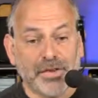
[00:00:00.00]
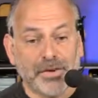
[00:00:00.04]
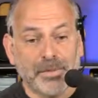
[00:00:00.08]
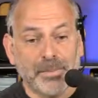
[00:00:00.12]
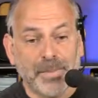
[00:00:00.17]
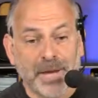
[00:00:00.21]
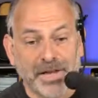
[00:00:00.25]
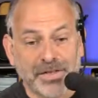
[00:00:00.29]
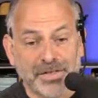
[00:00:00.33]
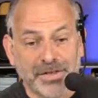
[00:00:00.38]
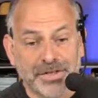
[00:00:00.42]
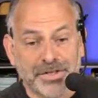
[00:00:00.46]

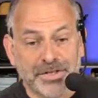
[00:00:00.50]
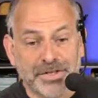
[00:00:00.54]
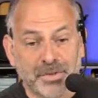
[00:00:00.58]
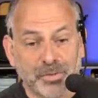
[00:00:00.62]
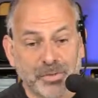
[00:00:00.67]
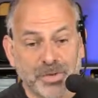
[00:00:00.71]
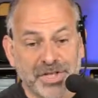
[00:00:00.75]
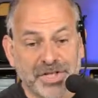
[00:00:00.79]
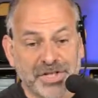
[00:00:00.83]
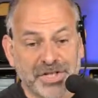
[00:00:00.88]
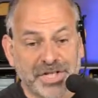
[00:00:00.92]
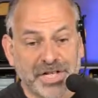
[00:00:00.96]
methods that
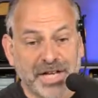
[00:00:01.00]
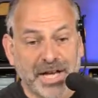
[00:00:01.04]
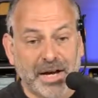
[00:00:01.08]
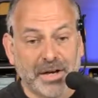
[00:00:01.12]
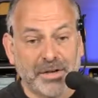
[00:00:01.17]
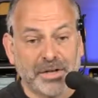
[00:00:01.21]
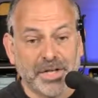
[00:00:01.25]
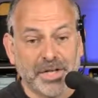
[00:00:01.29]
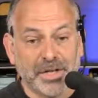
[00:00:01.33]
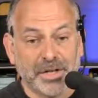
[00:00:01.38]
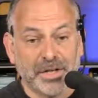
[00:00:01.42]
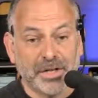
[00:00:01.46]
we see
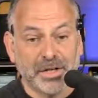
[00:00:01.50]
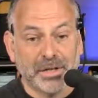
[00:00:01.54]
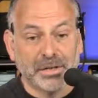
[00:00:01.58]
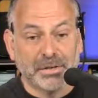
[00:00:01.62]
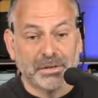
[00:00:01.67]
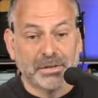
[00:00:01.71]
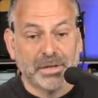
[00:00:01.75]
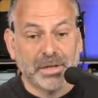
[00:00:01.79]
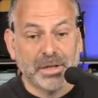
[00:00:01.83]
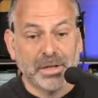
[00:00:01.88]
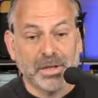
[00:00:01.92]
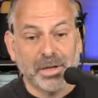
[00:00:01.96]
out here
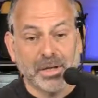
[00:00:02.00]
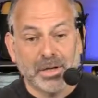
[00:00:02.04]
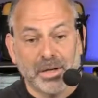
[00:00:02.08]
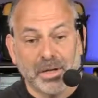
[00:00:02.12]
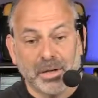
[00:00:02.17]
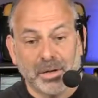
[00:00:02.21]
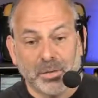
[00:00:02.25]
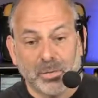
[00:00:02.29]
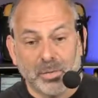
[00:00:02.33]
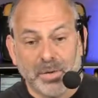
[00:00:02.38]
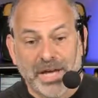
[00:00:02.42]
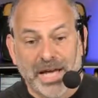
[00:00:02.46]

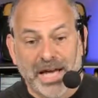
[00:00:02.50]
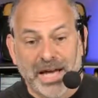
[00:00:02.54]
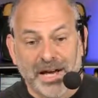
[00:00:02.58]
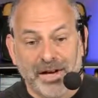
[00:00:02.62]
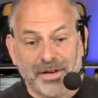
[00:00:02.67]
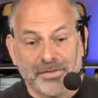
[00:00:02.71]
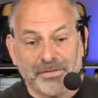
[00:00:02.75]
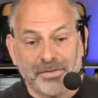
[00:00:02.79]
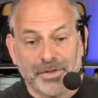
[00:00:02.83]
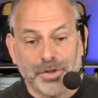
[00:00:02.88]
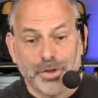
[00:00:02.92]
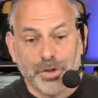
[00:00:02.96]
We
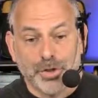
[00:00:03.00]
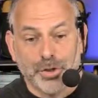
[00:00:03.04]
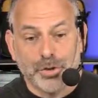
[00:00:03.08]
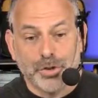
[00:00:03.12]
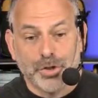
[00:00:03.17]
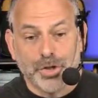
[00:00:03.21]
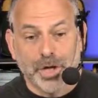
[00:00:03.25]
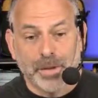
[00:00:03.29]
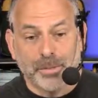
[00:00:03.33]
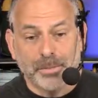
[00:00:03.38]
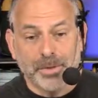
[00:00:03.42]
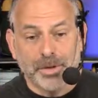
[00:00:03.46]
have 2
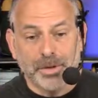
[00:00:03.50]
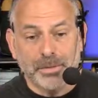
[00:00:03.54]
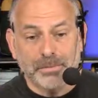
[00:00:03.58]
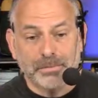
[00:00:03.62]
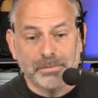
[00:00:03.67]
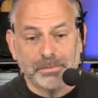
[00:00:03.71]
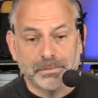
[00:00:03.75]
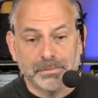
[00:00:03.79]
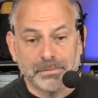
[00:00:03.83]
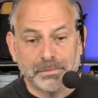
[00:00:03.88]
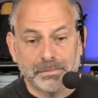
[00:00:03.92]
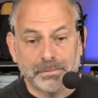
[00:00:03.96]
jumper
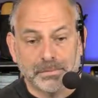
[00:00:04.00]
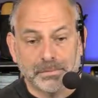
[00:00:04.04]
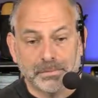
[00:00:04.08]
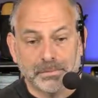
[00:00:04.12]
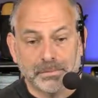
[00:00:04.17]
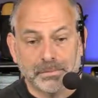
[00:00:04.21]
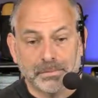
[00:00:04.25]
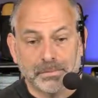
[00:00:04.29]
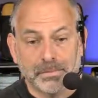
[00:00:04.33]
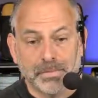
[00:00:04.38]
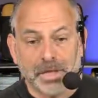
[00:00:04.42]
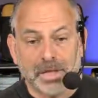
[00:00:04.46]

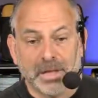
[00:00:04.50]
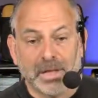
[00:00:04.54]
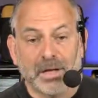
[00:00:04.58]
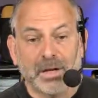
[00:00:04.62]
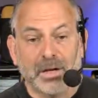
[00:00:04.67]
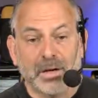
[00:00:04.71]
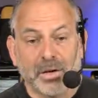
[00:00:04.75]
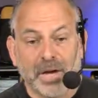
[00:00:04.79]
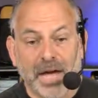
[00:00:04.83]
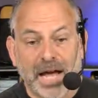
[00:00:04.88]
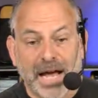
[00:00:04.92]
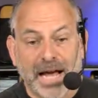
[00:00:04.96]

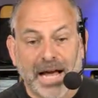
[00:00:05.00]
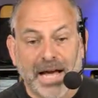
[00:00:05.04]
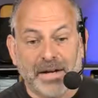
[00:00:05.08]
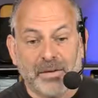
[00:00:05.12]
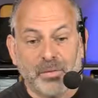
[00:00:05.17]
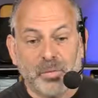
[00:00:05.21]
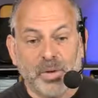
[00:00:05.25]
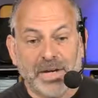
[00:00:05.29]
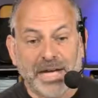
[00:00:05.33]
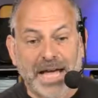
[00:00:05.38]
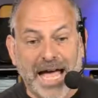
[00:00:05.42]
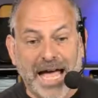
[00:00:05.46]

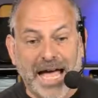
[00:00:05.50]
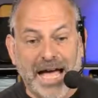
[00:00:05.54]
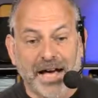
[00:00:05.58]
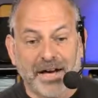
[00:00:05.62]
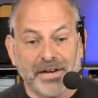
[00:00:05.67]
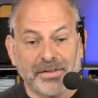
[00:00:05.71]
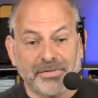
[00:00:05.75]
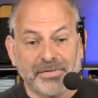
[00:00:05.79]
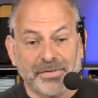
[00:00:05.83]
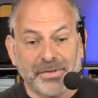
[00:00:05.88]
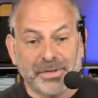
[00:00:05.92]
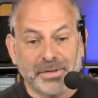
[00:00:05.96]
and we
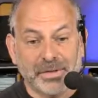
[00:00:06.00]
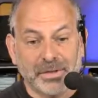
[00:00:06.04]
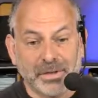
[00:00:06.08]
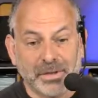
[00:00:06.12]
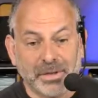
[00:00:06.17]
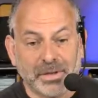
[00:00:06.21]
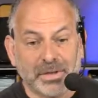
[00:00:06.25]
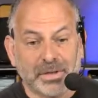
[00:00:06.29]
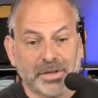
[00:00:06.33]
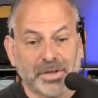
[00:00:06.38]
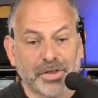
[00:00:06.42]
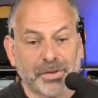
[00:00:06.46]
have
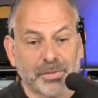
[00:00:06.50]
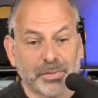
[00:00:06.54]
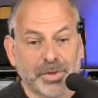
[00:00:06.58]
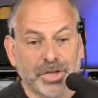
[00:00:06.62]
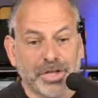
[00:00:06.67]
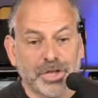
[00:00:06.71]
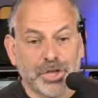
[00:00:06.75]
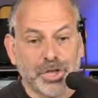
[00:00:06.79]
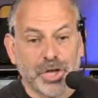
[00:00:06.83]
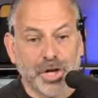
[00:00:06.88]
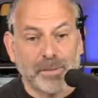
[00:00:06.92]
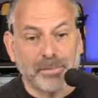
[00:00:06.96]

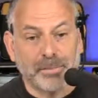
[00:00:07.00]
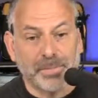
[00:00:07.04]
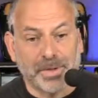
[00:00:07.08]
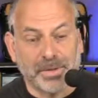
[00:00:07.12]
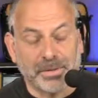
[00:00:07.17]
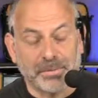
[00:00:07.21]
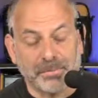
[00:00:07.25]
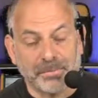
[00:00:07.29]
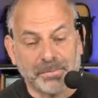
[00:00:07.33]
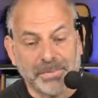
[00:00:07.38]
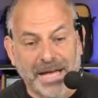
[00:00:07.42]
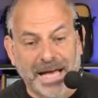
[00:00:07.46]
3 jumper.
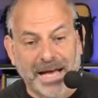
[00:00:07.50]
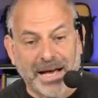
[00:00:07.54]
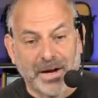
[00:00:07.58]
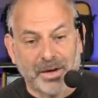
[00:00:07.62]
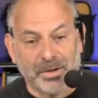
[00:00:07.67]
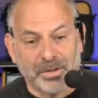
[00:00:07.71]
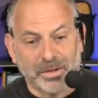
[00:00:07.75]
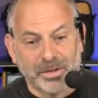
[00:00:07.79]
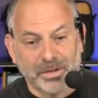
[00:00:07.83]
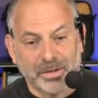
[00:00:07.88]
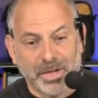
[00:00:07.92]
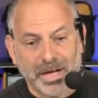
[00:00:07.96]

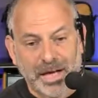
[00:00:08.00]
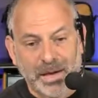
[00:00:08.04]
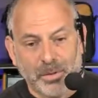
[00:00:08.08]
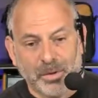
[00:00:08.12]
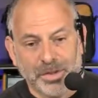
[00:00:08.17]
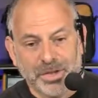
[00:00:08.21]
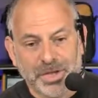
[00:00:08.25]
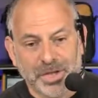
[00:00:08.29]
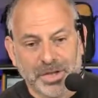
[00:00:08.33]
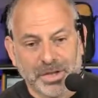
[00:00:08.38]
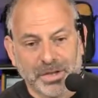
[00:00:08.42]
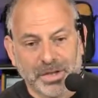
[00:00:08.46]
Now, I
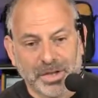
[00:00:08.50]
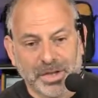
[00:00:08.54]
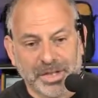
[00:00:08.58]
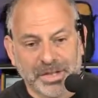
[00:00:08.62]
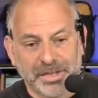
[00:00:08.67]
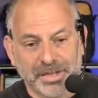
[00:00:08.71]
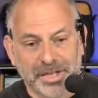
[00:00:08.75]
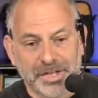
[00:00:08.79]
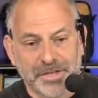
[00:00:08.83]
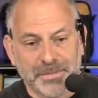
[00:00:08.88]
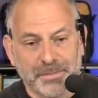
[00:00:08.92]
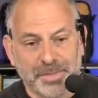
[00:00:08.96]
want you to look
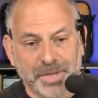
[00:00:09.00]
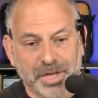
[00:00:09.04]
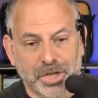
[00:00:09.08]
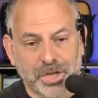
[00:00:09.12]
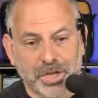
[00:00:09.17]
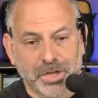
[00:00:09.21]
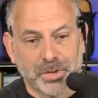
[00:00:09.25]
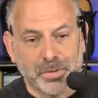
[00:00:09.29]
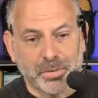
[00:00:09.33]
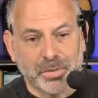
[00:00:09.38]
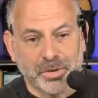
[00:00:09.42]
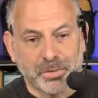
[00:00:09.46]
at this
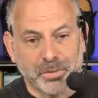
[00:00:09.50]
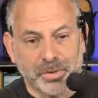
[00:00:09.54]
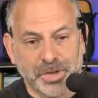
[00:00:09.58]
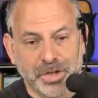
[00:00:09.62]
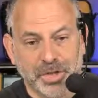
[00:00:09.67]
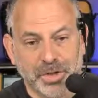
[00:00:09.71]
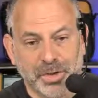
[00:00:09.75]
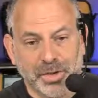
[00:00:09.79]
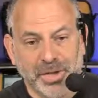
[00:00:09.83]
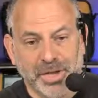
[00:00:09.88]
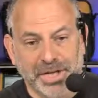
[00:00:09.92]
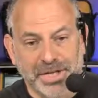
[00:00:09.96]
picture when we
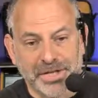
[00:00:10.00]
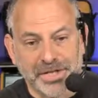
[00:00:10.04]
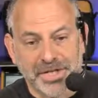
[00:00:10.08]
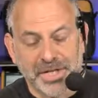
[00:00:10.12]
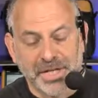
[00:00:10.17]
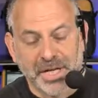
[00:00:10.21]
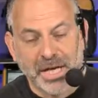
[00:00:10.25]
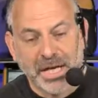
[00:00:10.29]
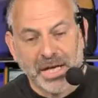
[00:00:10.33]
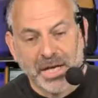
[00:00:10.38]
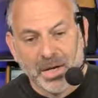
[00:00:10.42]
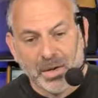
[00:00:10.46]
do this.
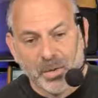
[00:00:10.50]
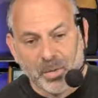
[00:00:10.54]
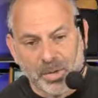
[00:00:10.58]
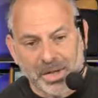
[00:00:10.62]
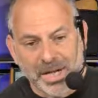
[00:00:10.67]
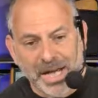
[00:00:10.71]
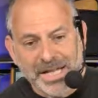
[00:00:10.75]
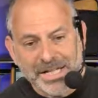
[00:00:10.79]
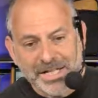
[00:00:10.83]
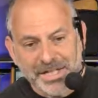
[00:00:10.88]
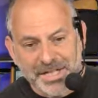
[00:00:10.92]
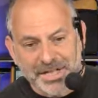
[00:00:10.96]
When
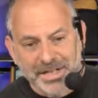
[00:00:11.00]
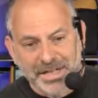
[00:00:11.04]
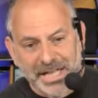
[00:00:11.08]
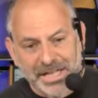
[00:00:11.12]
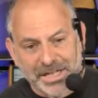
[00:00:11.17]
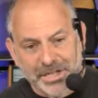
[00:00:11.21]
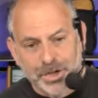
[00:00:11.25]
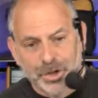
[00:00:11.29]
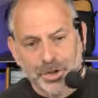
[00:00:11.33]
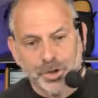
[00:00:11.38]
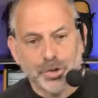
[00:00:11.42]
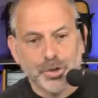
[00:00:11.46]
I
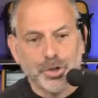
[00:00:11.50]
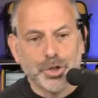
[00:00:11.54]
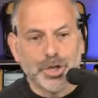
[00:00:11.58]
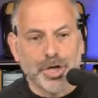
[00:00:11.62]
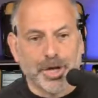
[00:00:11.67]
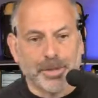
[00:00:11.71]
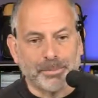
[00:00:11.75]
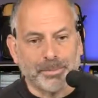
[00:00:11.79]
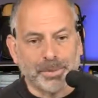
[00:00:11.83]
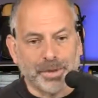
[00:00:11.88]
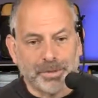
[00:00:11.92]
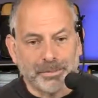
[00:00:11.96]
select 2
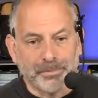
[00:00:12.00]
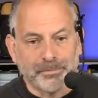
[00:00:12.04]
jumper,